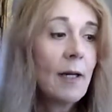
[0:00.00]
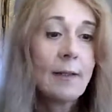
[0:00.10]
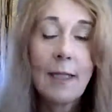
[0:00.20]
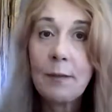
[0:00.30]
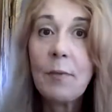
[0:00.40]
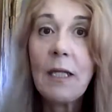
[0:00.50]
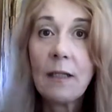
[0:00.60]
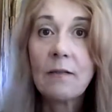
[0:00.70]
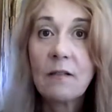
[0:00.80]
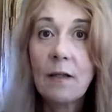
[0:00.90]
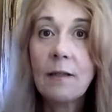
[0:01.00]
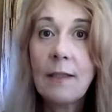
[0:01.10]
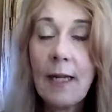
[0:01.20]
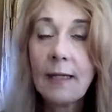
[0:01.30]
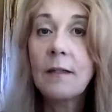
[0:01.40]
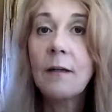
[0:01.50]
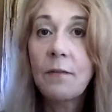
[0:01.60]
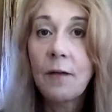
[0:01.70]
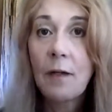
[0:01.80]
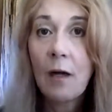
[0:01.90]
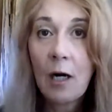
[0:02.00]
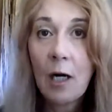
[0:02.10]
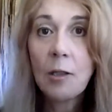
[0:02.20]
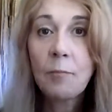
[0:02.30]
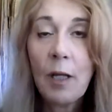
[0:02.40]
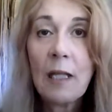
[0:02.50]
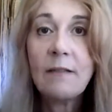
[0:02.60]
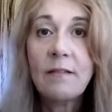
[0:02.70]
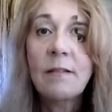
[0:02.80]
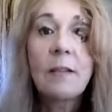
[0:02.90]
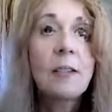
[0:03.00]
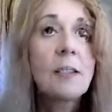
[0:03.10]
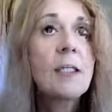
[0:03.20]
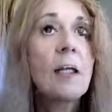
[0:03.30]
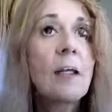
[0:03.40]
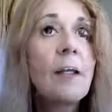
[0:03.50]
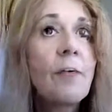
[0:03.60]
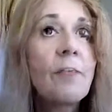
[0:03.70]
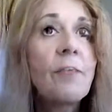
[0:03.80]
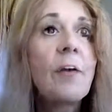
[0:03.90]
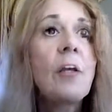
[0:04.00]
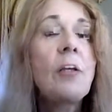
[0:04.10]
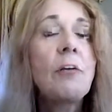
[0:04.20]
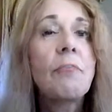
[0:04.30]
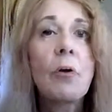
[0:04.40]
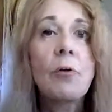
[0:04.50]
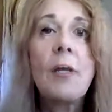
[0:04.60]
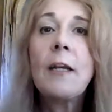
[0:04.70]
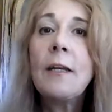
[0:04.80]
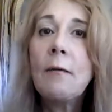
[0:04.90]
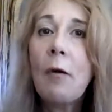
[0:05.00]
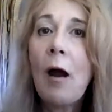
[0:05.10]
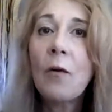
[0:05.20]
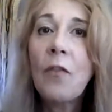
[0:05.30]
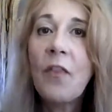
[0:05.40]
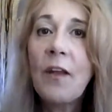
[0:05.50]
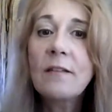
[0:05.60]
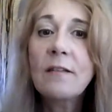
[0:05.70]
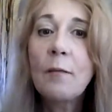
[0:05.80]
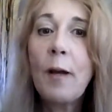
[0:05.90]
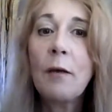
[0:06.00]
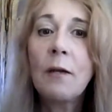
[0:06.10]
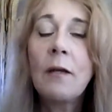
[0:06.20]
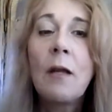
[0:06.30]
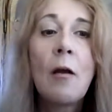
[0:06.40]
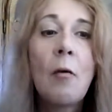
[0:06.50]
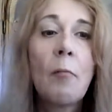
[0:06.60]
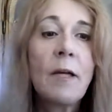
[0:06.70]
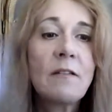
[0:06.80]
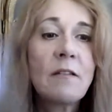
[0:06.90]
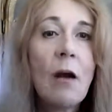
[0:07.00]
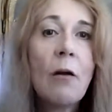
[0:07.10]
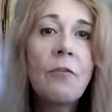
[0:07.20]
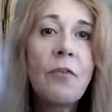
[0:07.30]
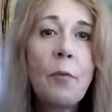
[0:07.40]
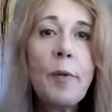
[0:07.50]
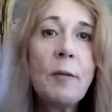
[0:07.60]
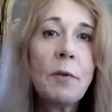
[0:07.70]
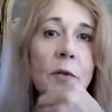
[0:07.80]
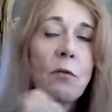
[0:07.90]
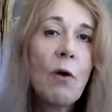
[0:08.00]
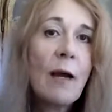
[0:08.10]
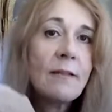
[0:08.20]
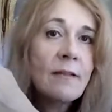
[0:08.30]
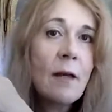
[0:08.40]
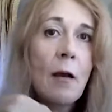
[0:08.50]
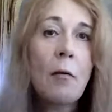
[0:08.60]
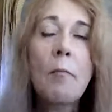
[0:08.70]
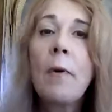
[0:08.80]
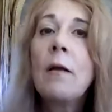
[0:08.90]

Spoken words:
And I mean, it's a negative, hard place to live. You've heard hard things about it, but it's hard for people to rise up